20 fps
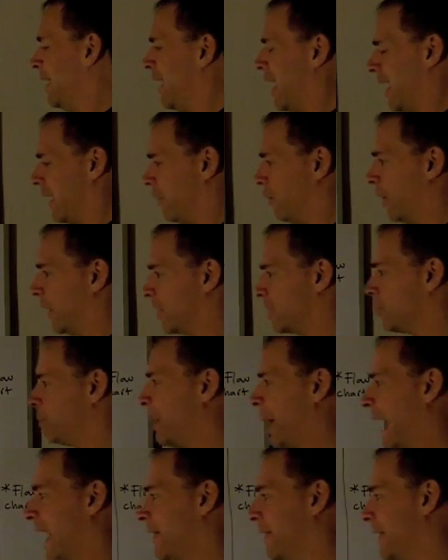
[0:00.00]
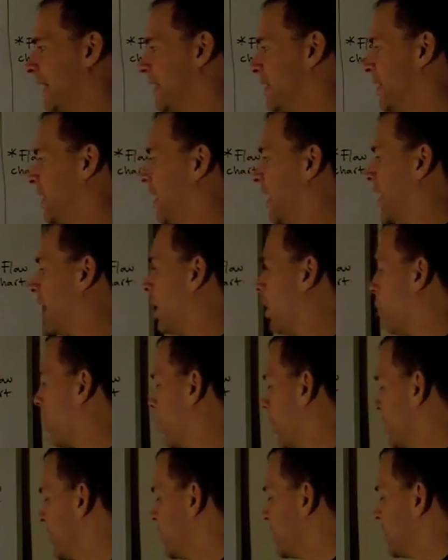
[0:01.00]
And if we expand these here, we're
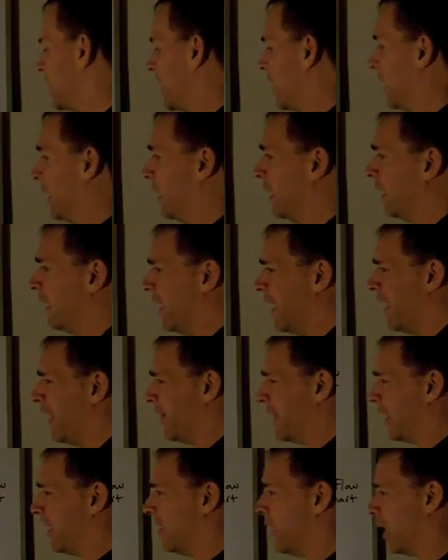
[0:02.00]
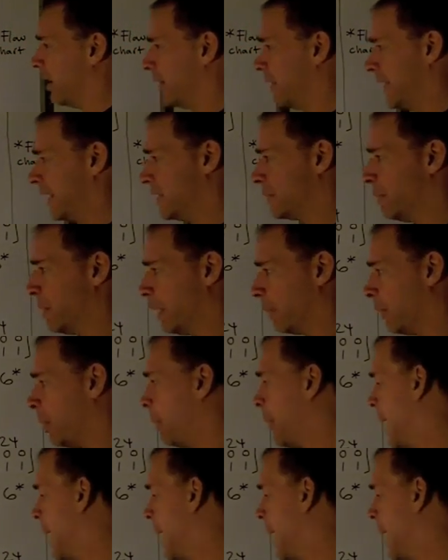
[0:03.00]
going to see that none of these minimal